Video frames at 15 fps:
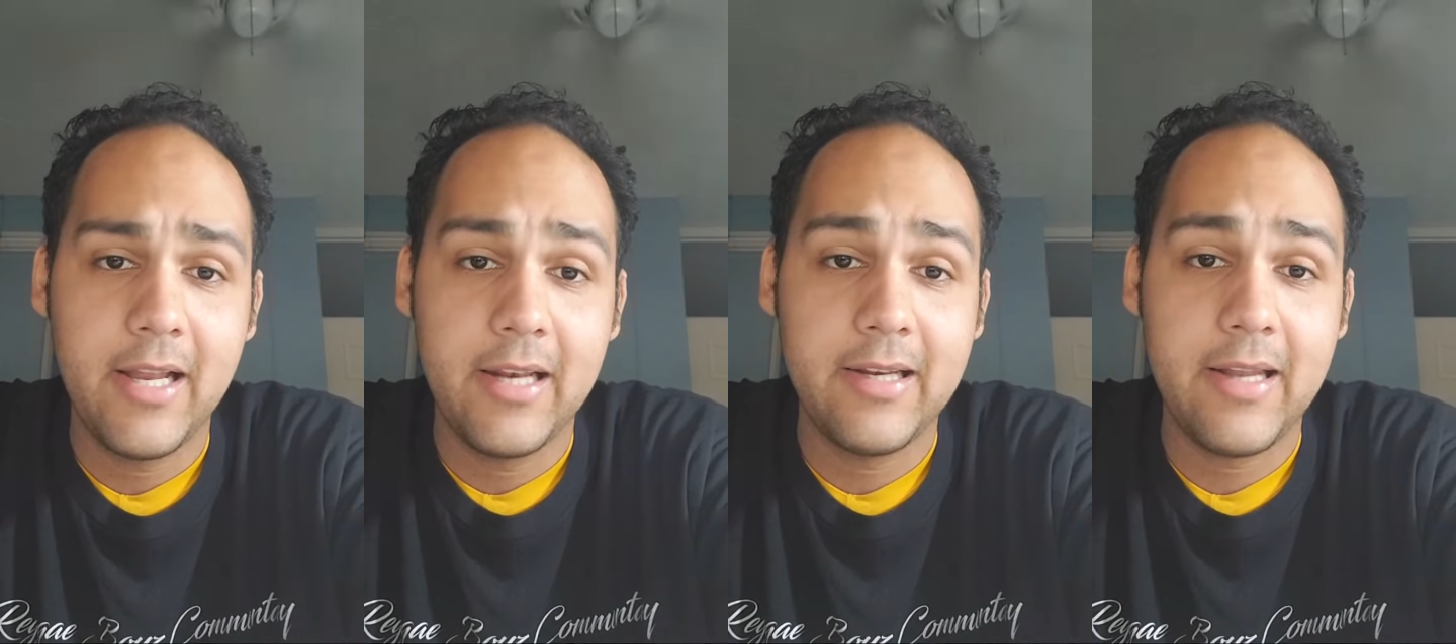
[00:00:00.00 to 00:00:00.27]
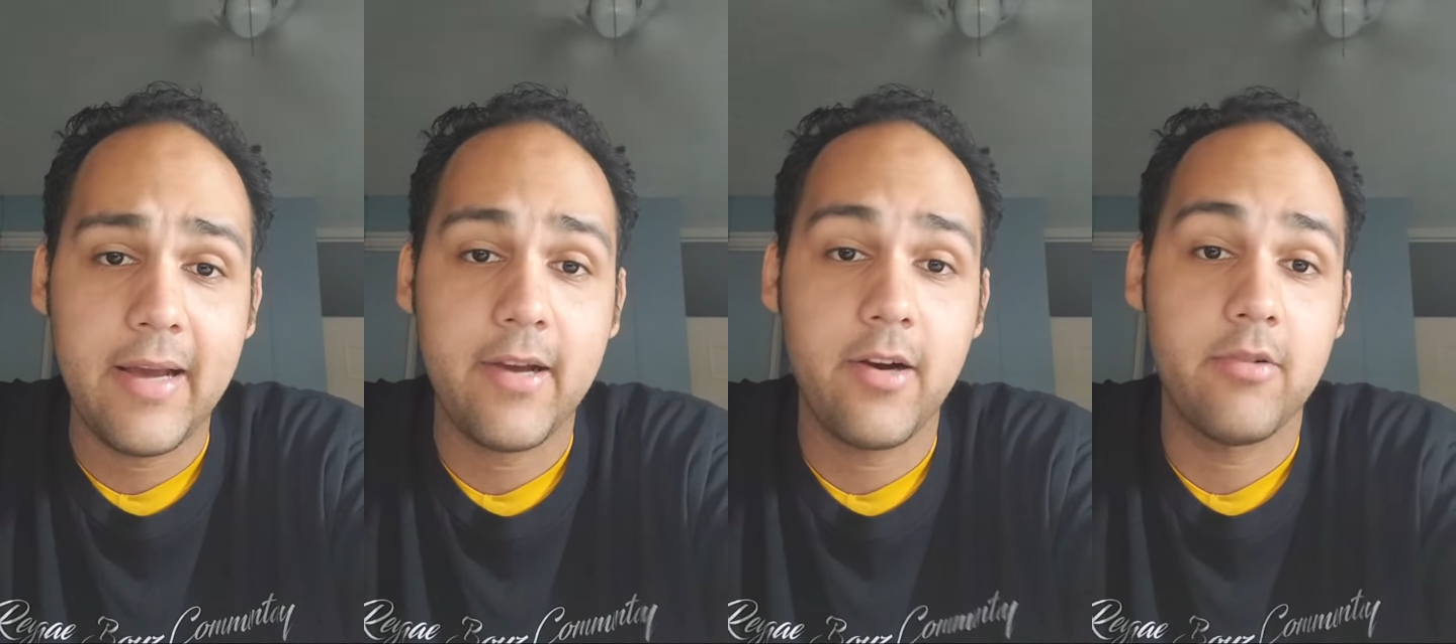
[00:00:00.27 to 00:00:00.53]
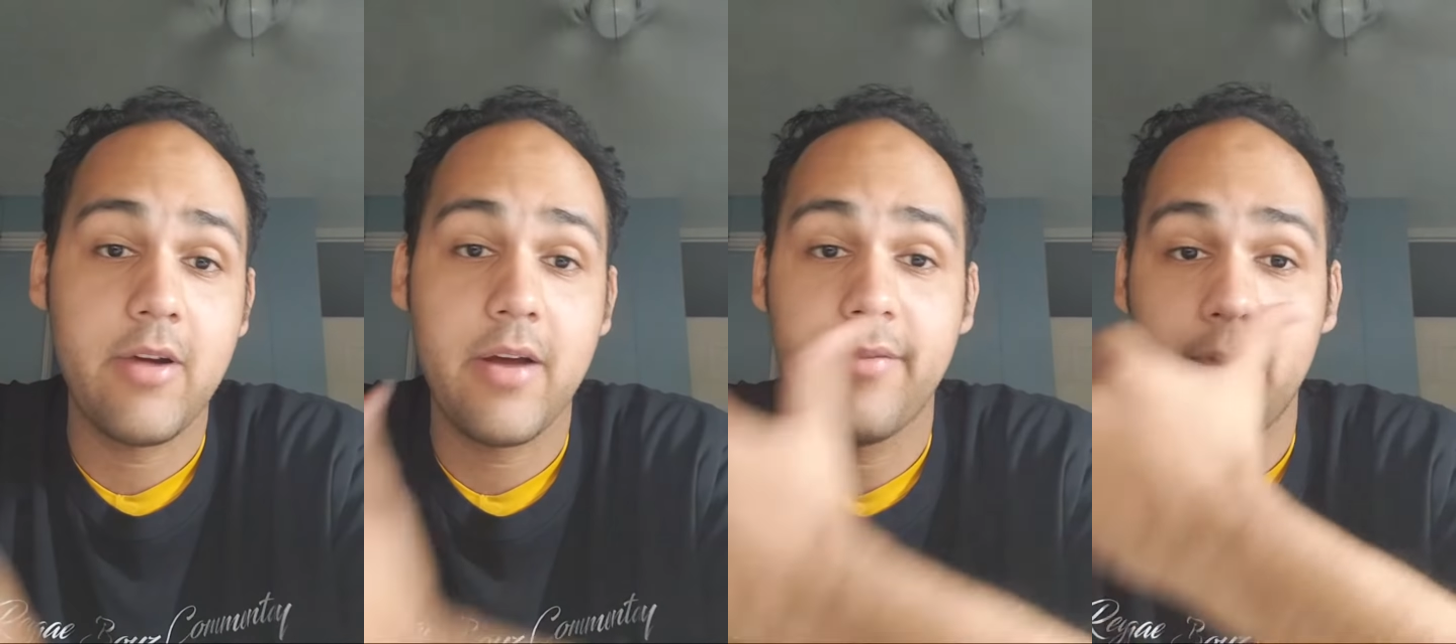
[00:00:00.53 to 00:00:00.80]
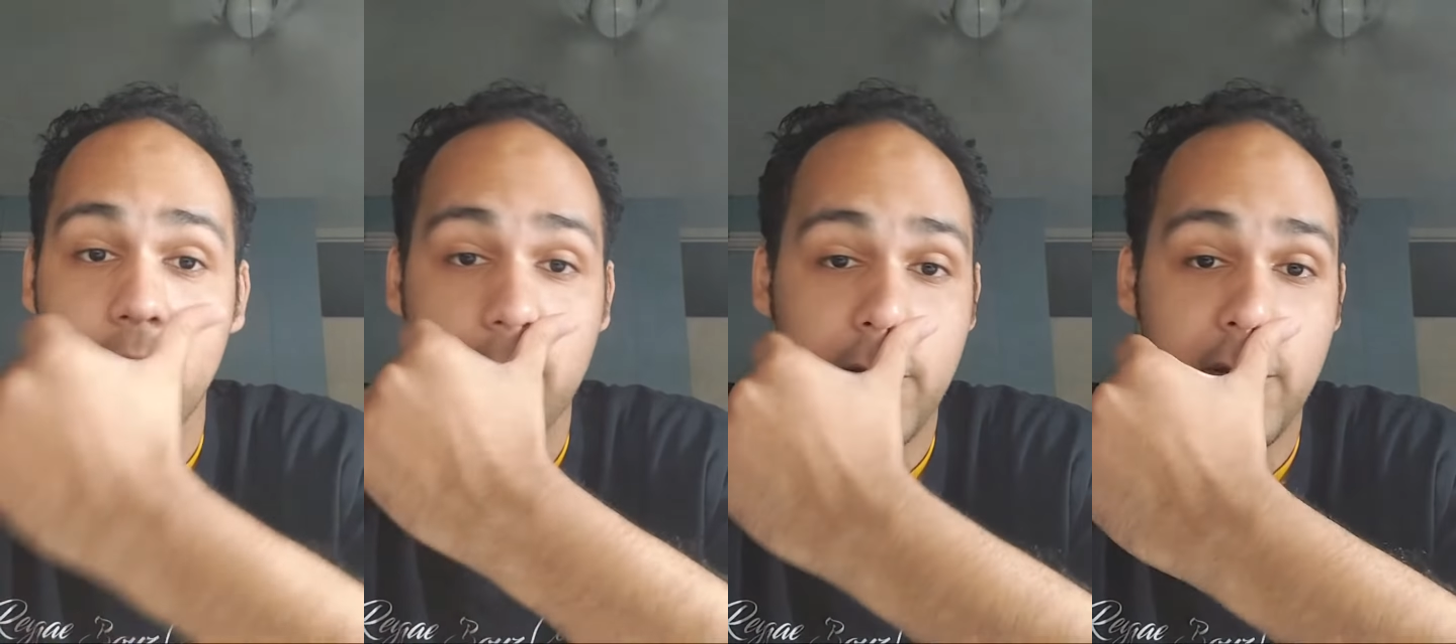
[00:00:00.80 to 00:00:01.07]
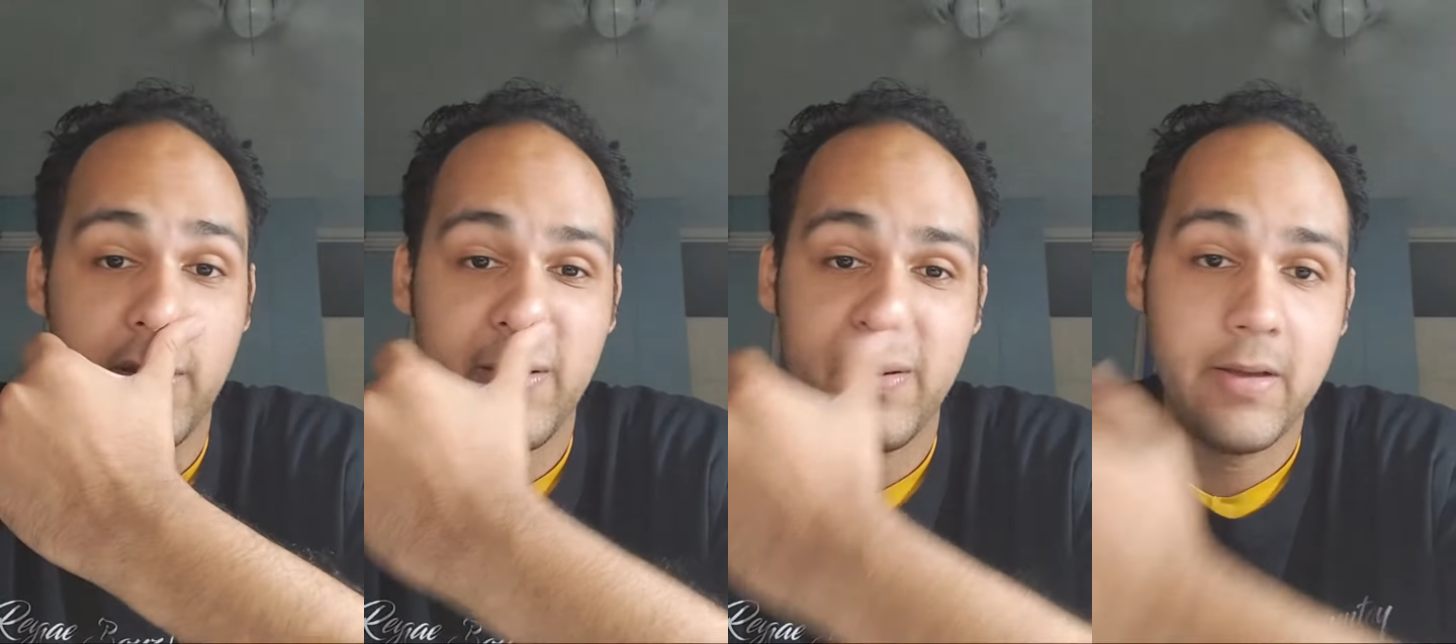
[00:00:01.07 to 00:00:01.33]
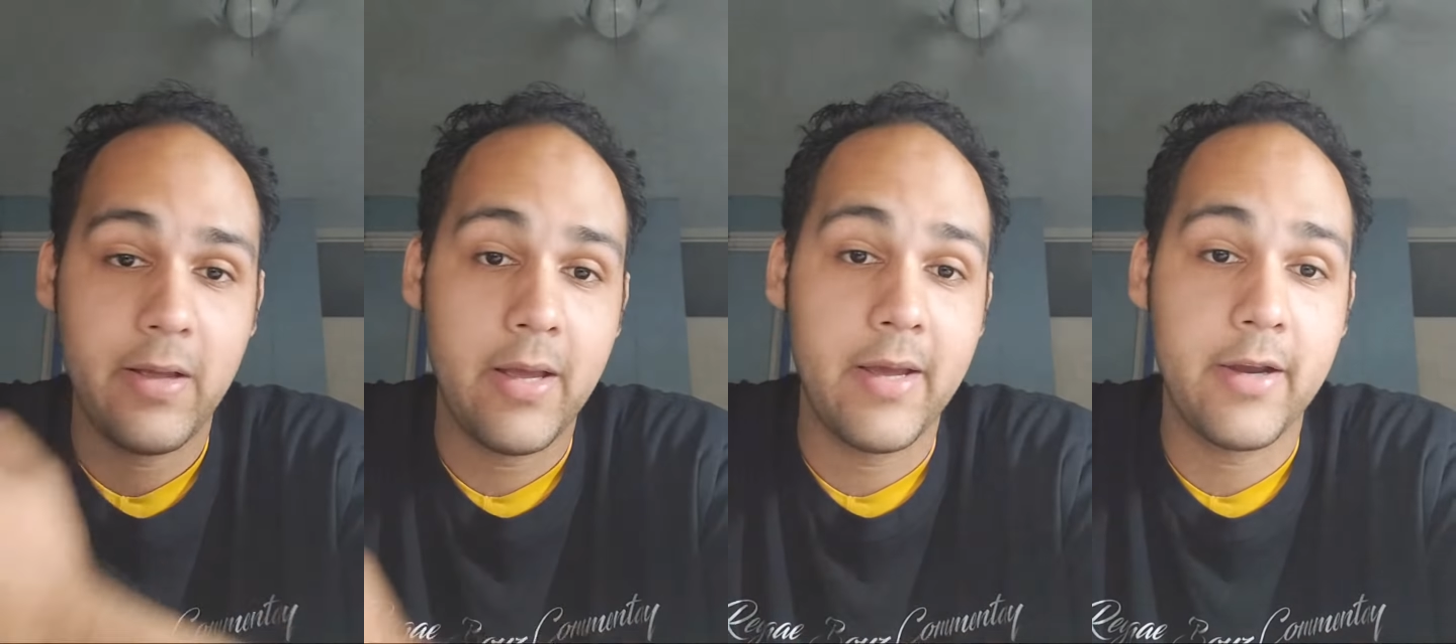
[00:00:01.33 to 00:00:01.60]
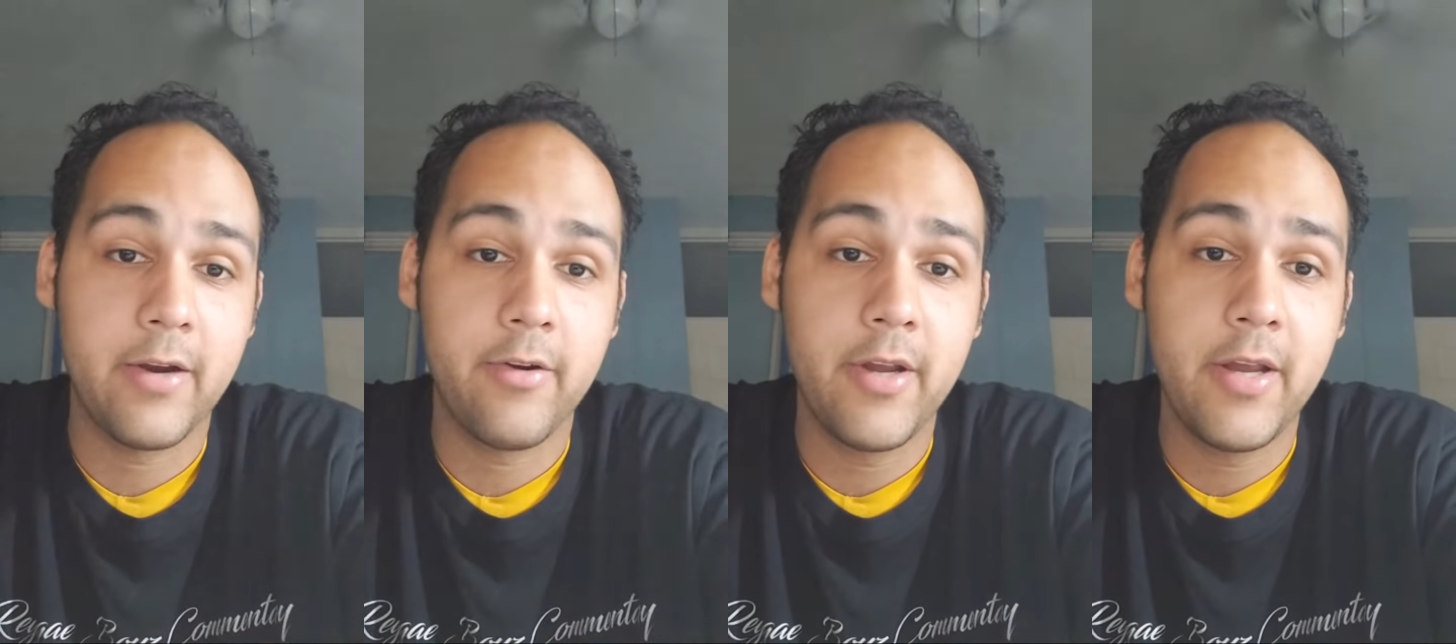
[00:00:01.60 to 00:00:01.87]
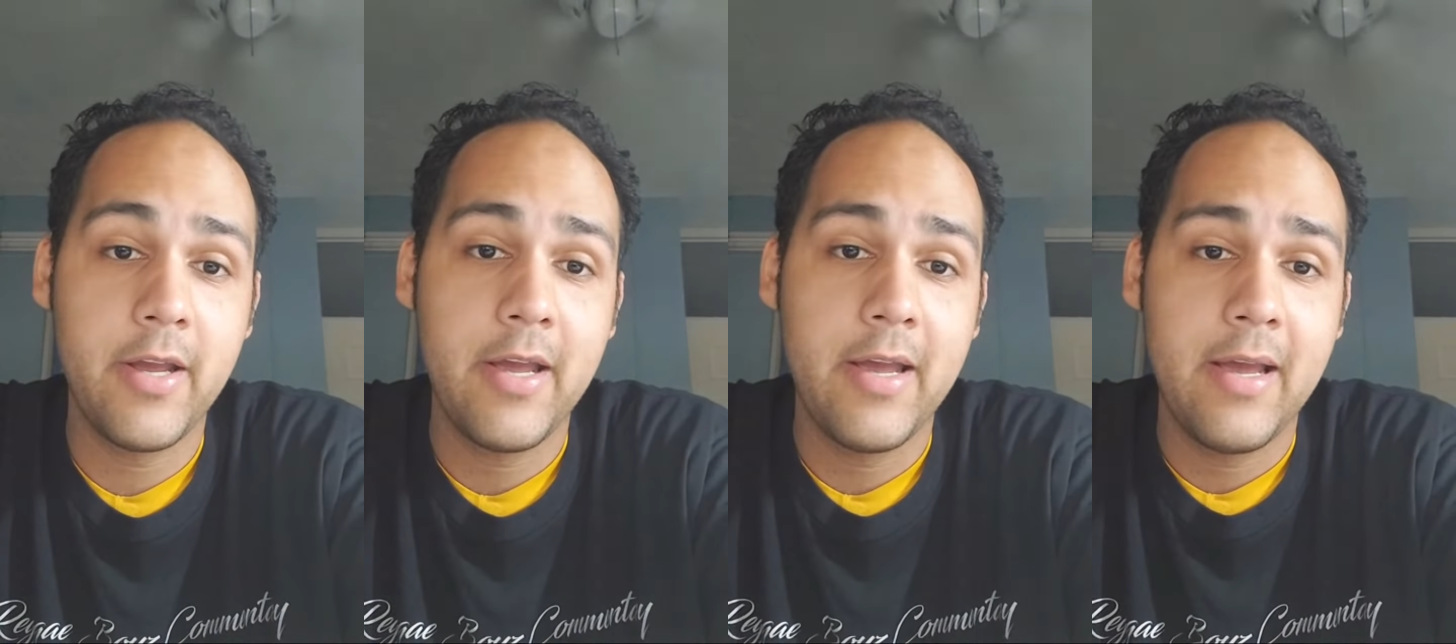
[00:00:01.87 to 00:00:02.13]
Like how Rava look, I
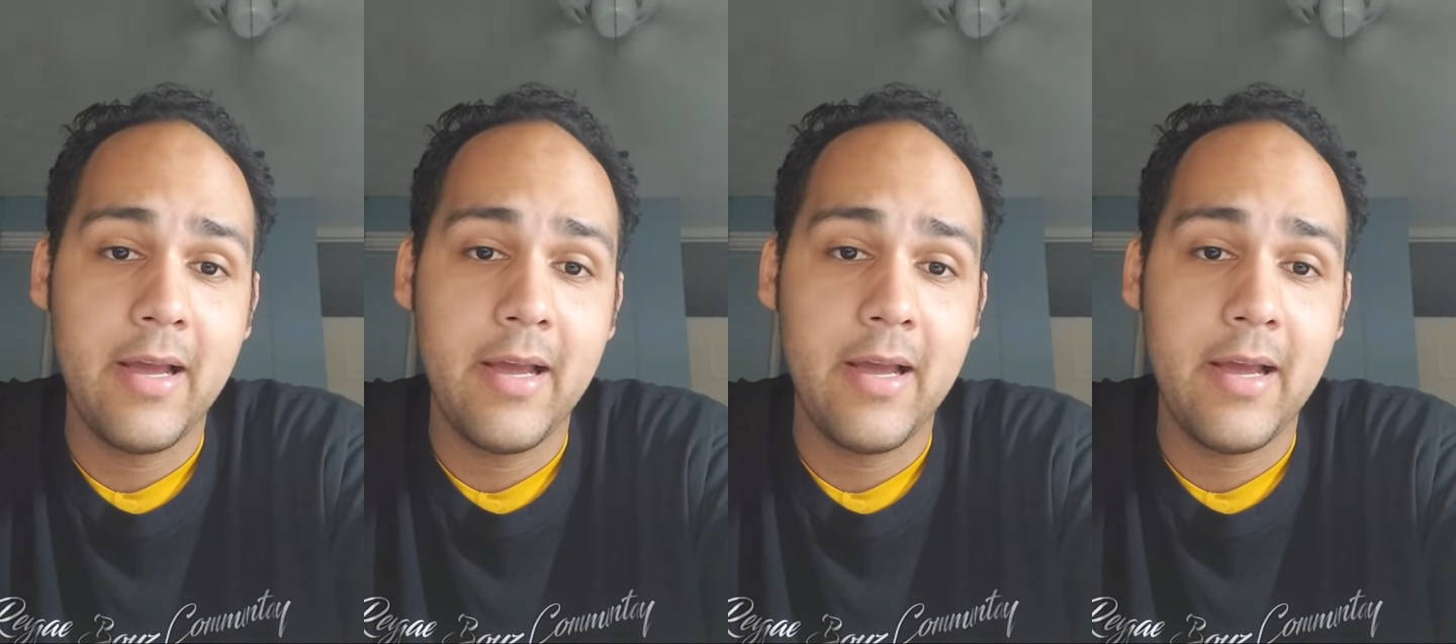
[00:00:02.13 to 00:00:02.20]
agree.